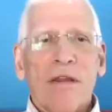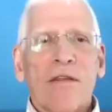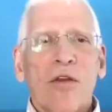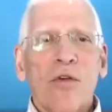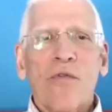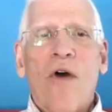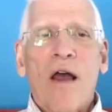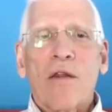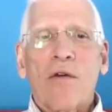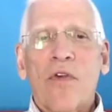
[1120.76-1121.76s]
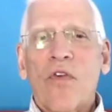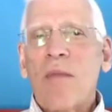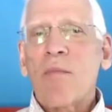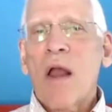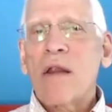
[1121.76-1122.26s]
do you follow the
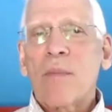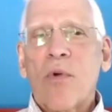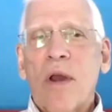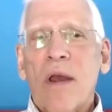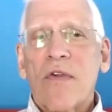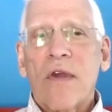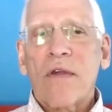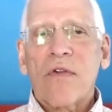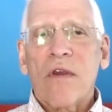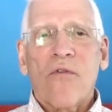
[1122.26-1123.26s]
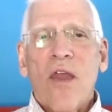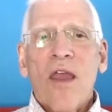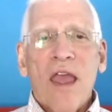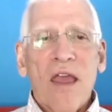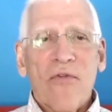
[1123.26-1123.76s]
same kind of process? If
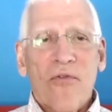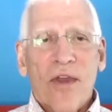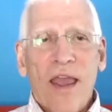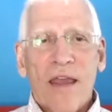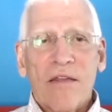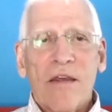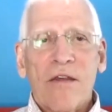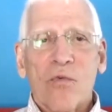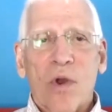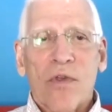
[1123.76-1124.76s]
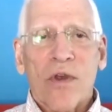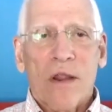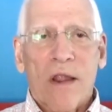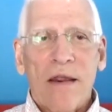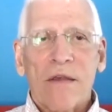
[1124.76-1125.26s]
again, these are where the
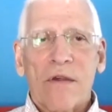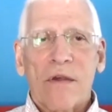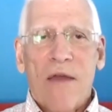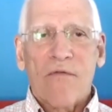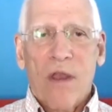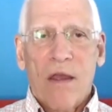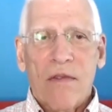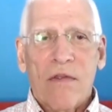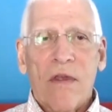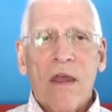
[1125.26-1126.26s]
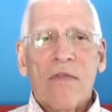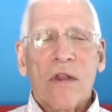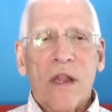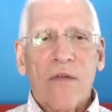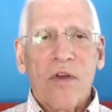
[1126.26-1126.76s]
clients have done the
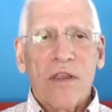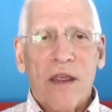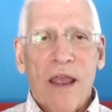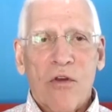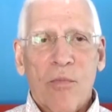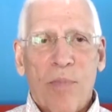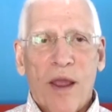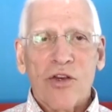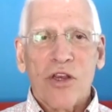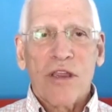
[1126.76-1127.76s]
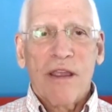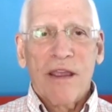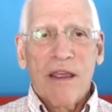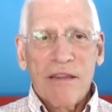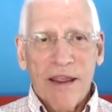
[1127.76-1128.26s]
living together budget
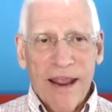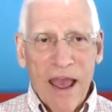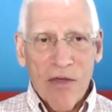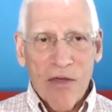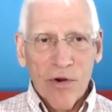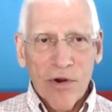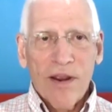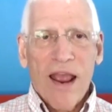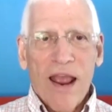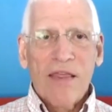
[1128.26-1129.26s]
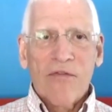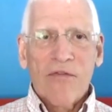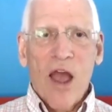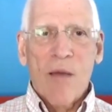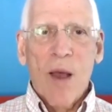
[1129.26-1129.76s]
together and
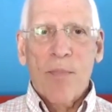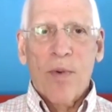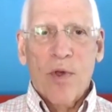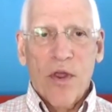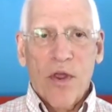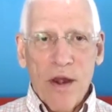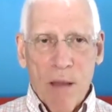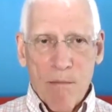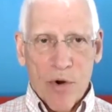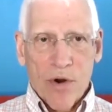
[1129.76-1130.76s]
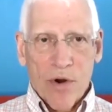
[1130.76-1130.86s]
they've come up with a number,